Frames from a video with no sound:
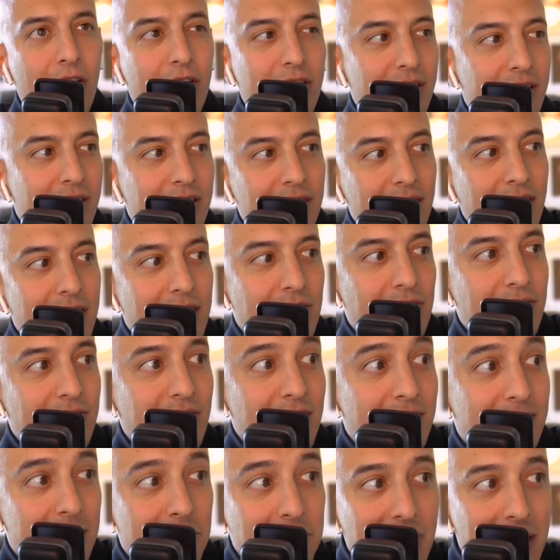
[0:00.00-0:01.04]
And like you
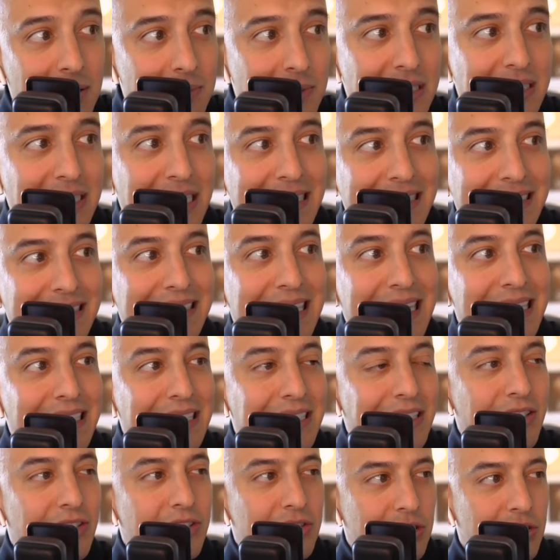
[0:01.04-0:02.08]
said, sometimes it takes 10
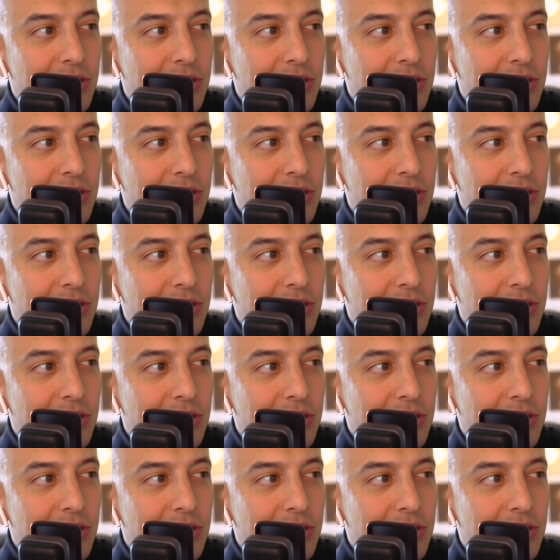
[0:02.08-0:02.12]
years.